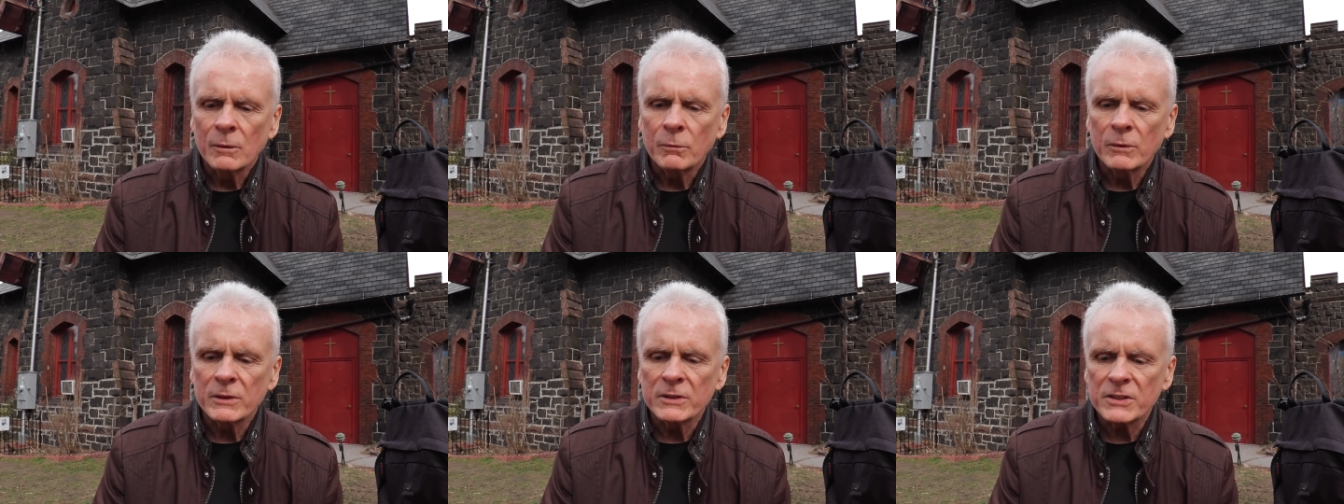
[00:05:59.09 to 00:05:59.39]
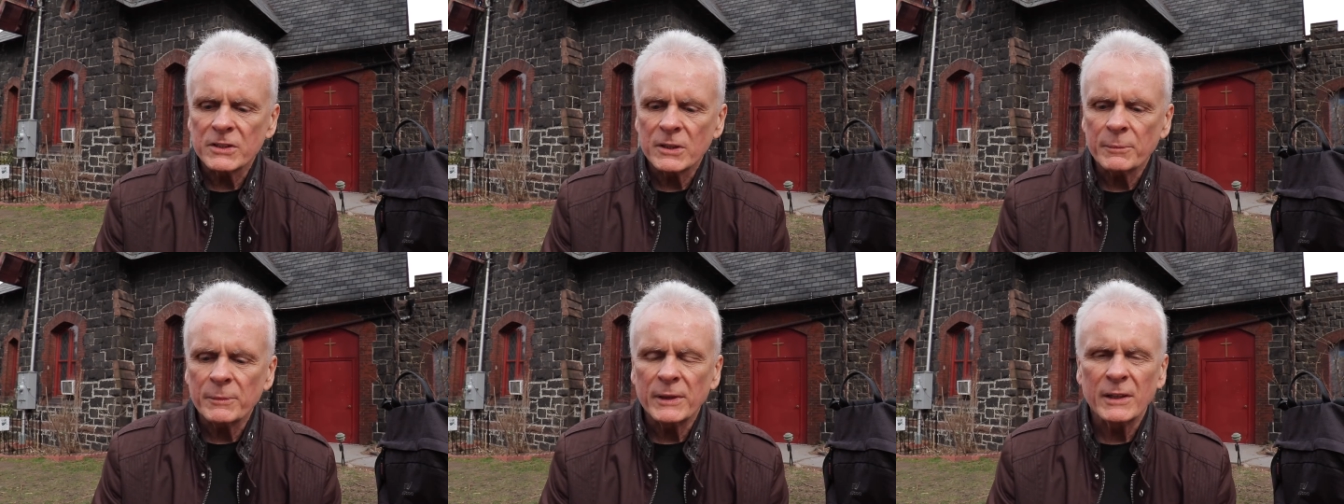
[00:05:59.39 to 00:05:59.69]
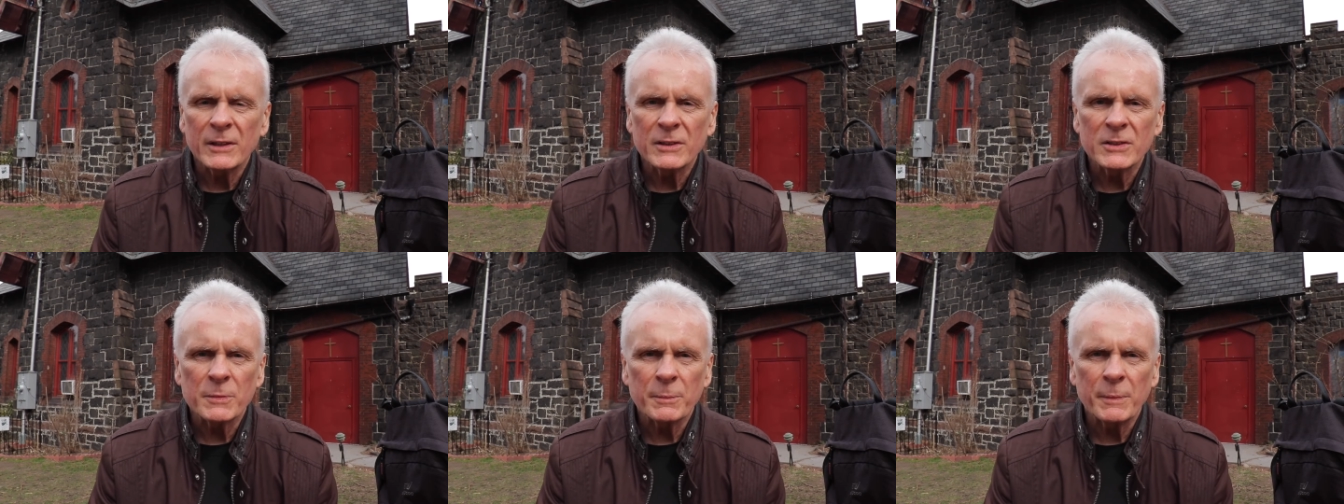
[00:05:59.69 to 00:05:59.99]
when
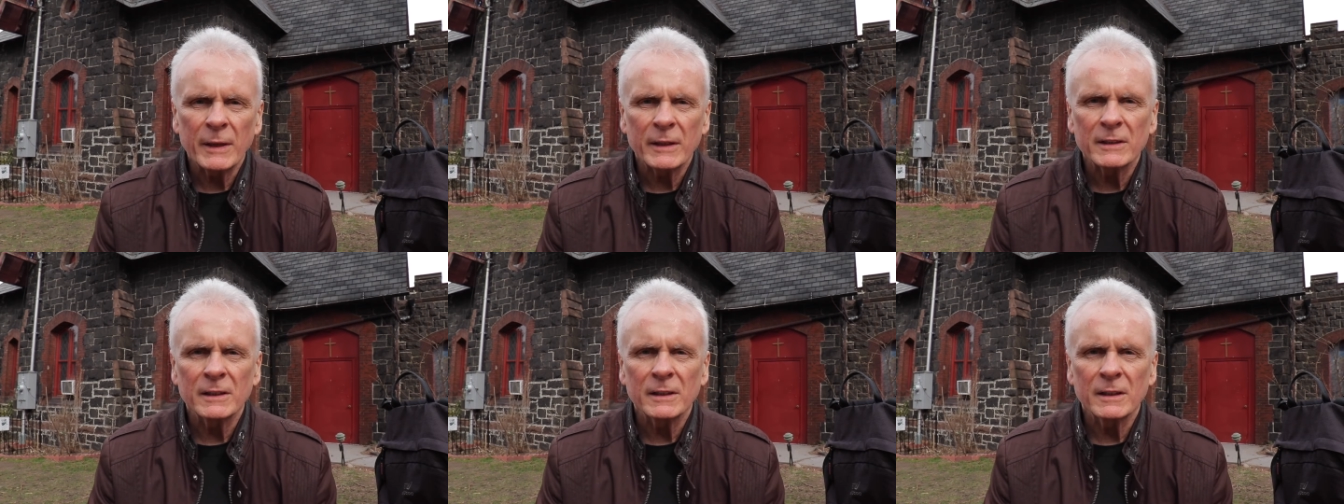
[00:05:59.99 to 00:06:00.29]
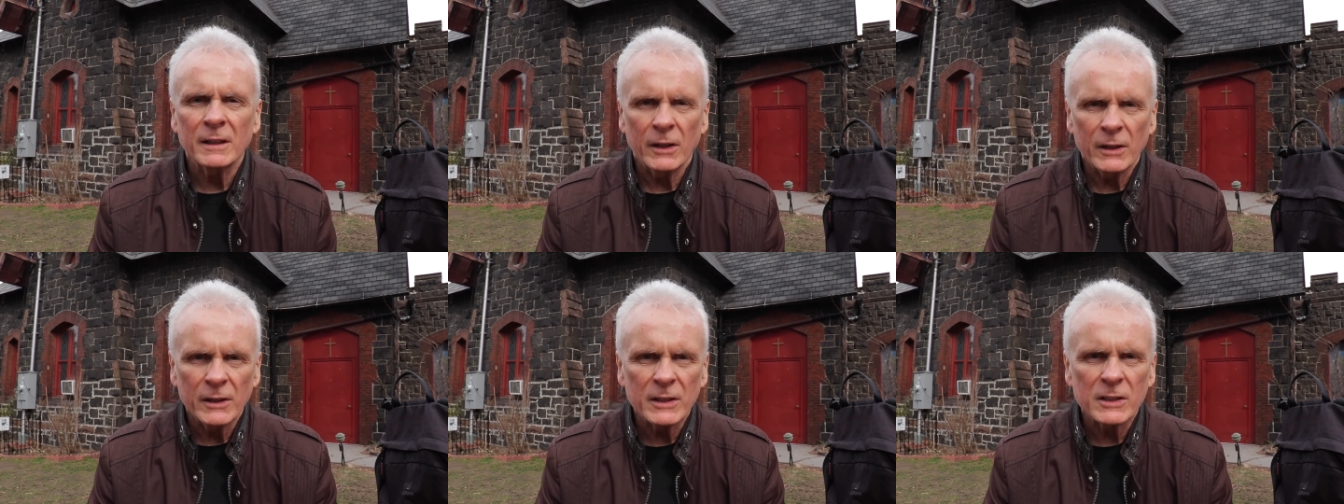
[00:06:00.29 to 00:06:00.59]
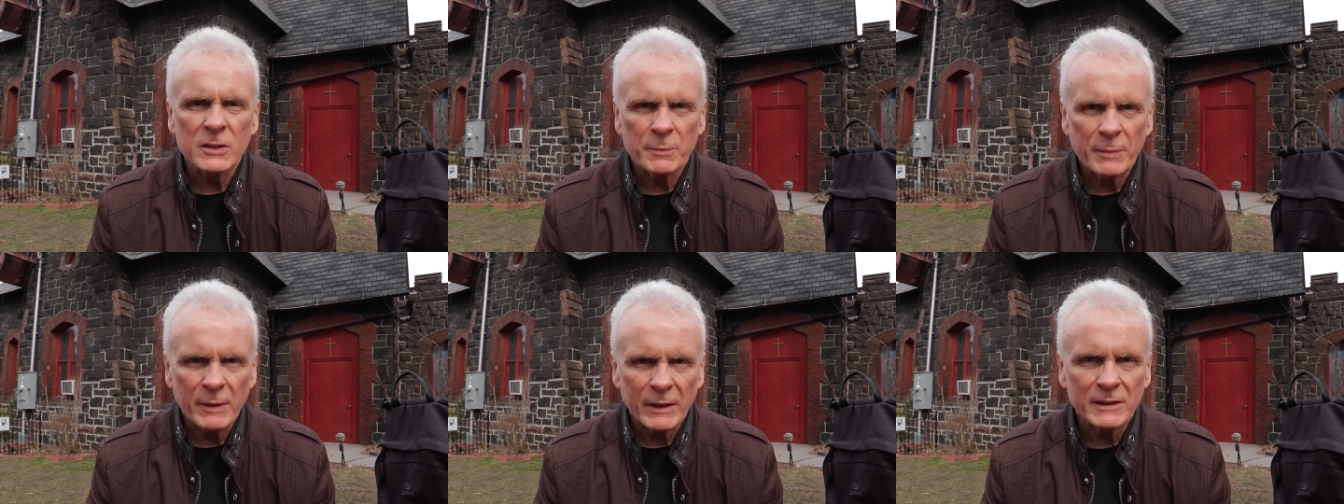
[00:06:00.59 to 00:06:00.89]
something unexpected,
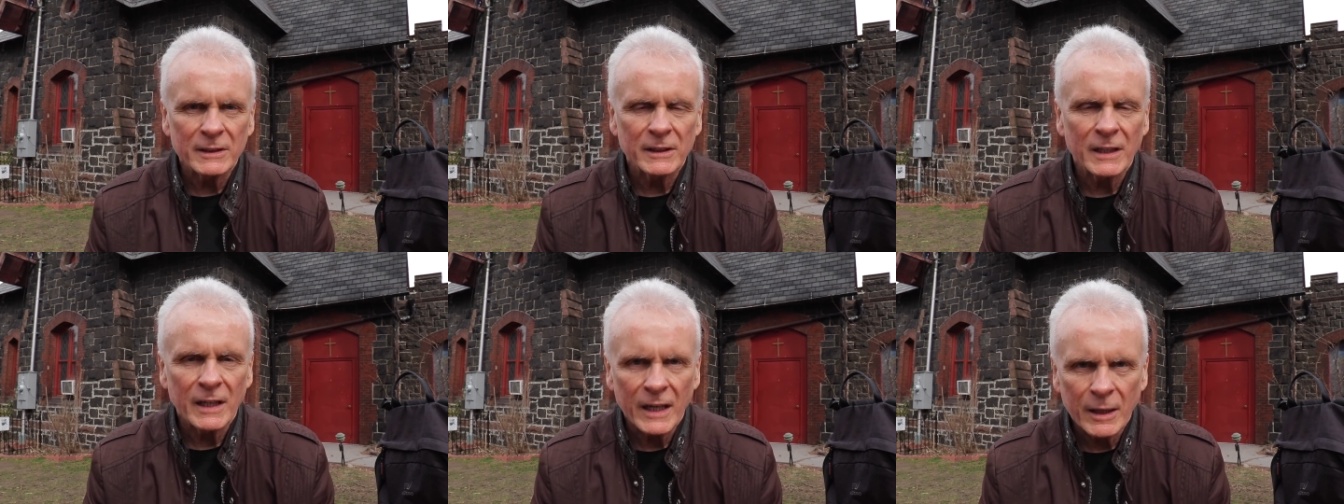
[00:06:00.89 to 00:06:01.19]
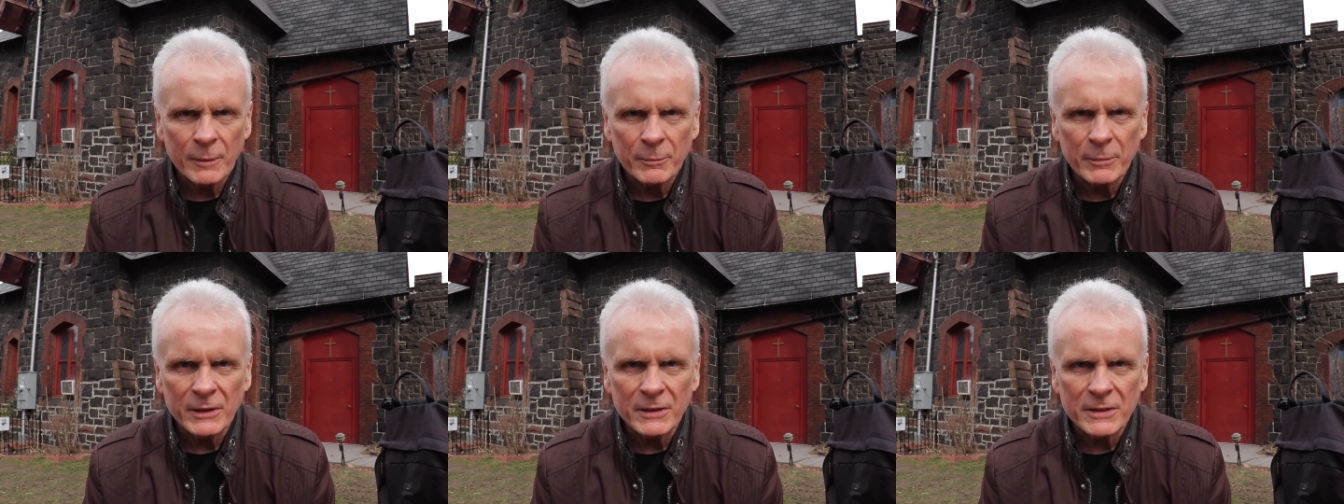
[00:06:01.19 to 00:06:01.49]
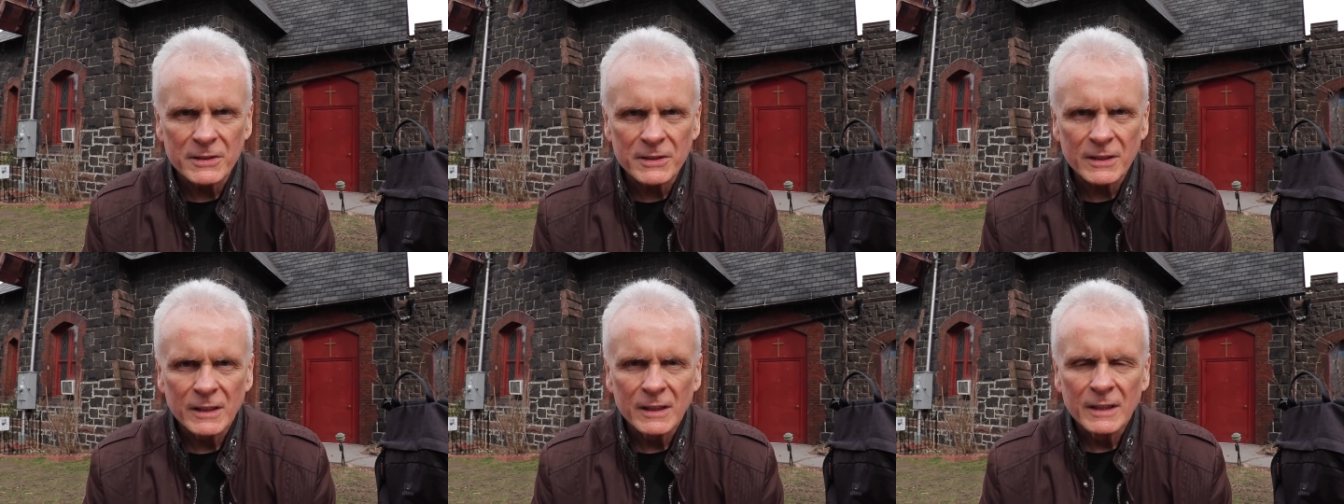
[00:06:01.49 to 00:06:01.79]
unexpected
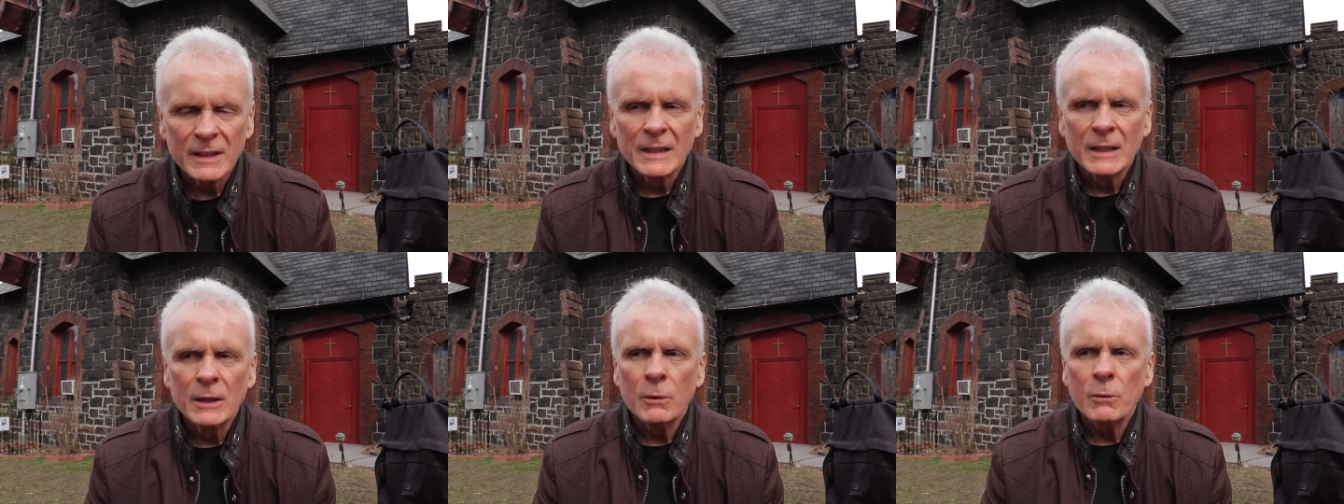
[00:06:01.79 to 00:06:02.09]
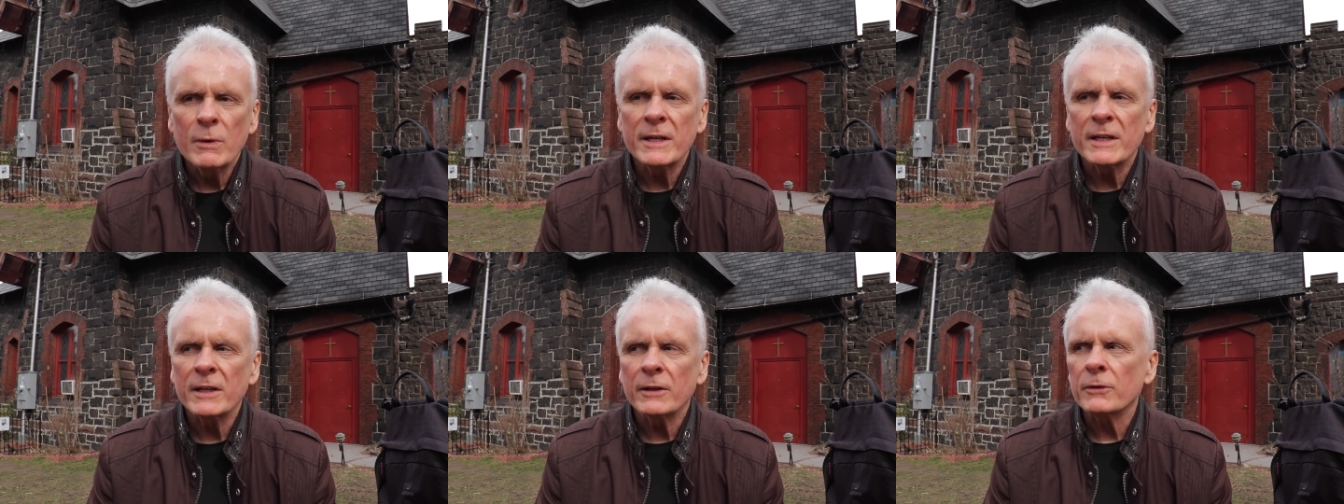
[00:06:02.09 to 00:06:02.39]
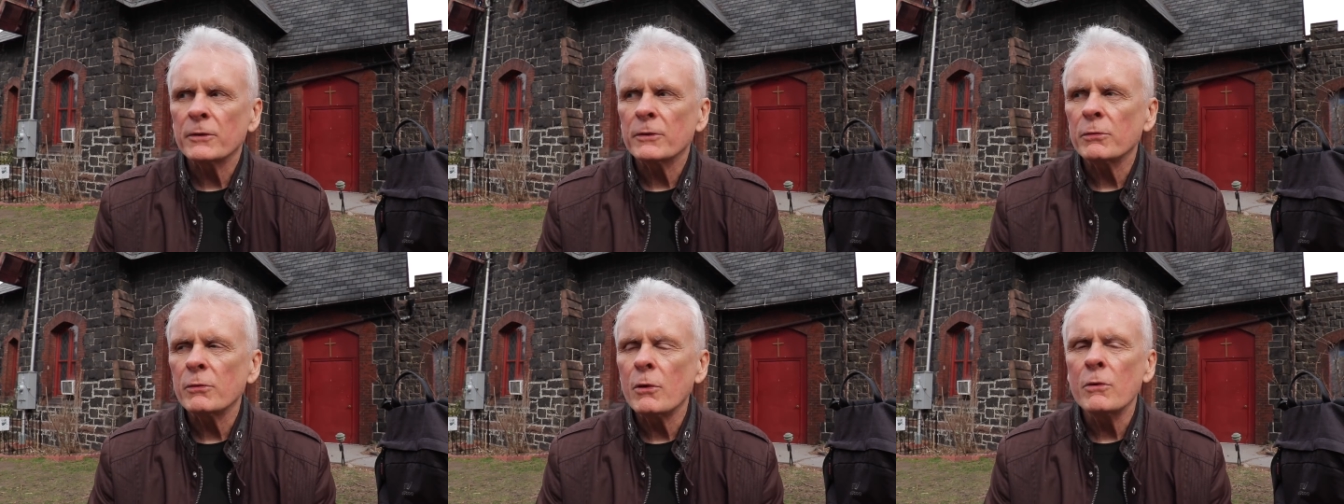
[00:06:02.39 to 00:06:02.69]
happens, we get
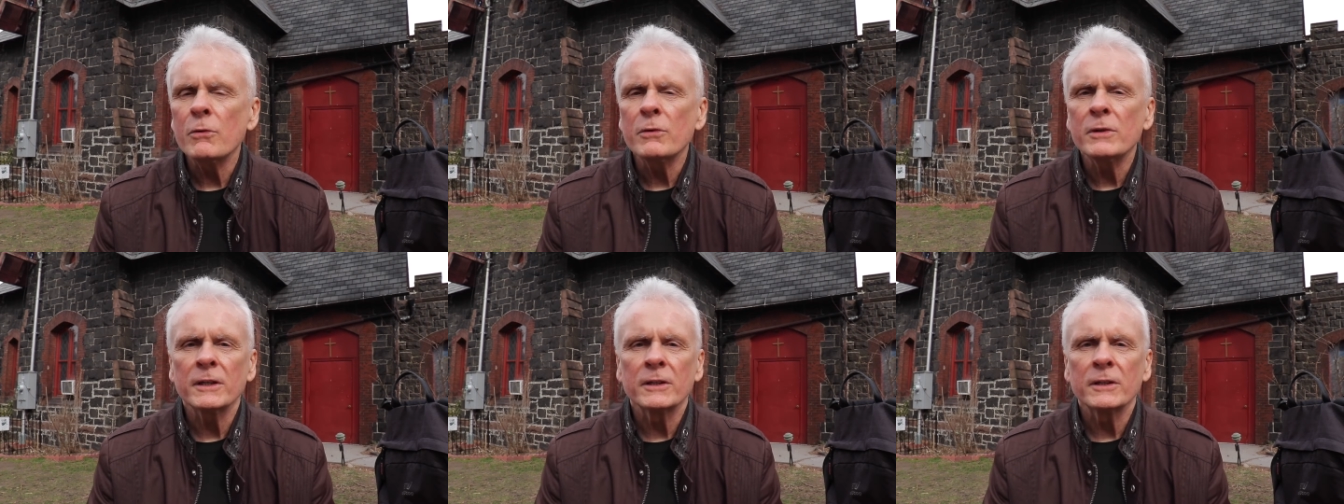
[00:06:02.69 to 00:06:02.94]
thrown